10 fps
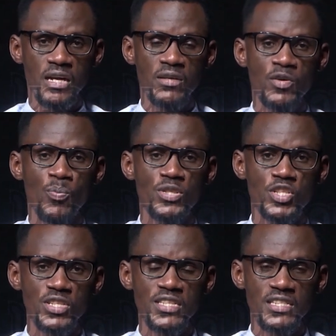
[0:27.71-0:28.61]
the
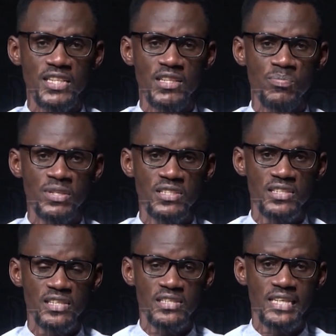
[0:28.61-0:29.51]
opportunities that the
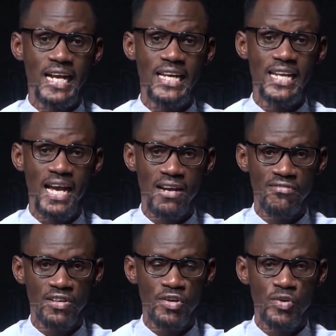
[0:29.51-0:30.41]
businesses can
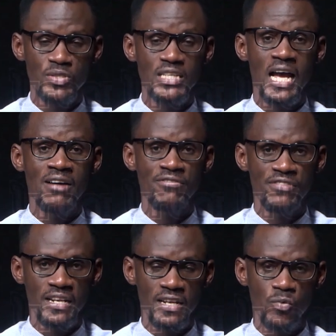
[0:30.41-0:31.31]
have across Africa.